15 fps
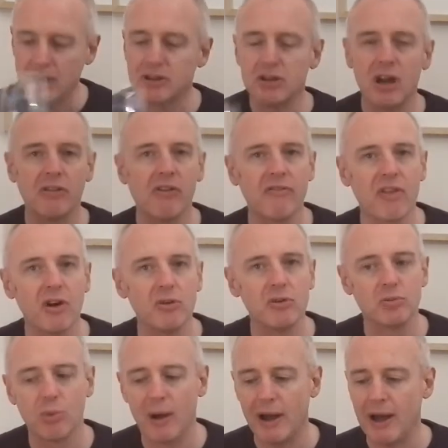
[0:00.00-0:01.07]
It's another of
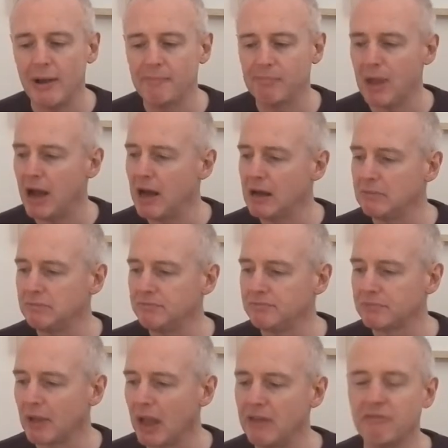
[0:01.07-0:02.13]
those where
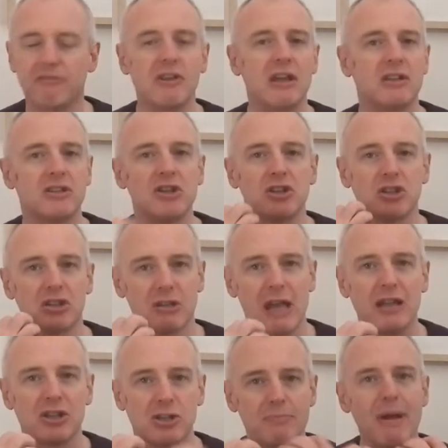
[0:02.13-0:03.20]
it
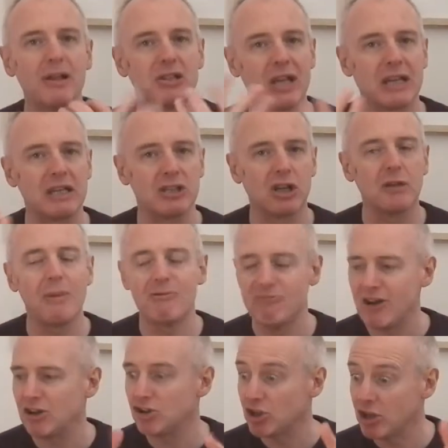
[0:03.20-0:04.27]
smells like it's going to be
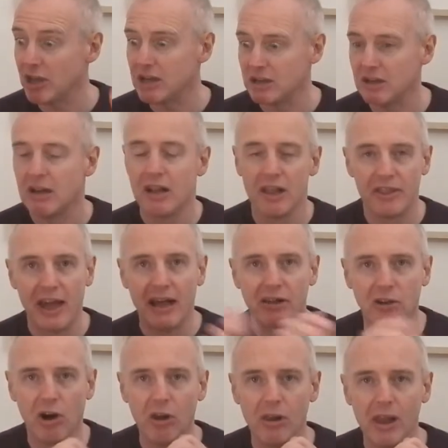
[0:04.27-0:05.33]
richer than the
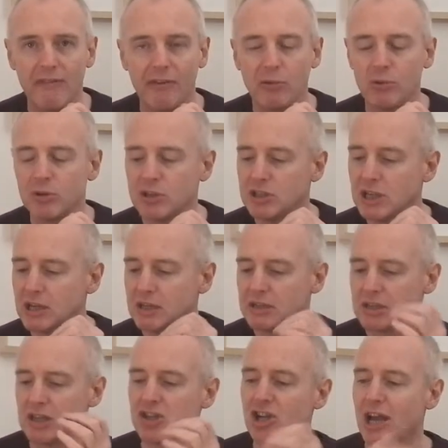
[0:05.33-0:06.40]
alcohol level would
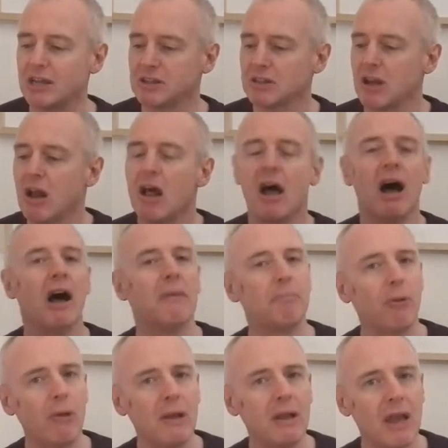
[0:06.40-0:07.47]
suggest.
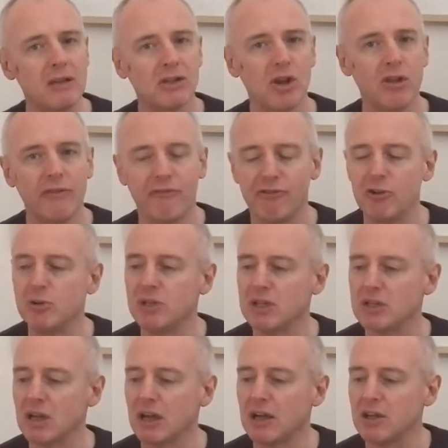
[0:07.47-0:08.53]
Probably less on the fruity
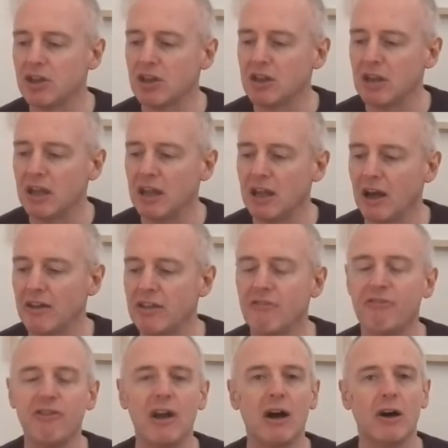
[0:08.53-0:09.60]
side than the
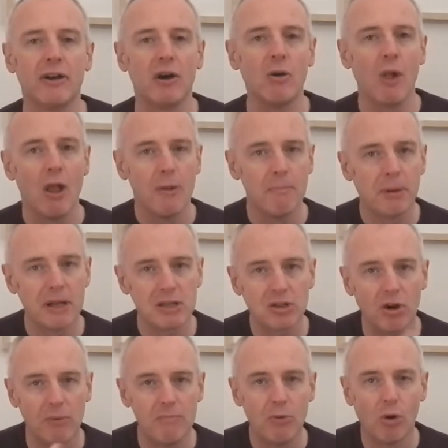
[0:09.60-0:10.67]
Fiano, but it's
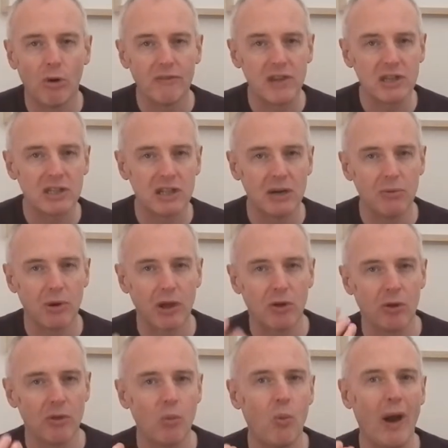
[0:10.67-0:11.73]
got more of this what I
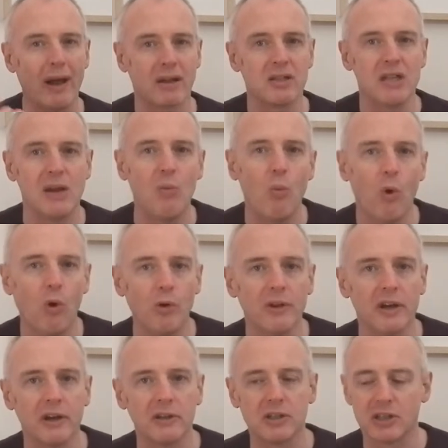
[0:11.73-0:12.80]
call the waxy
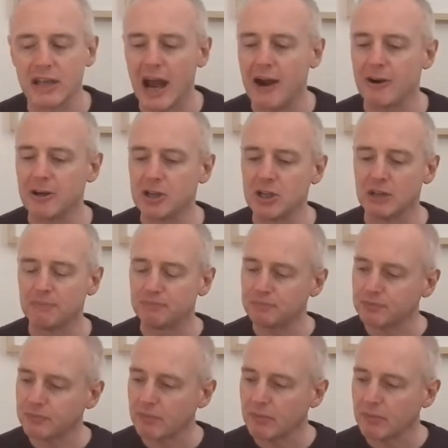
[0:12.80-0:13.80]
walnut character.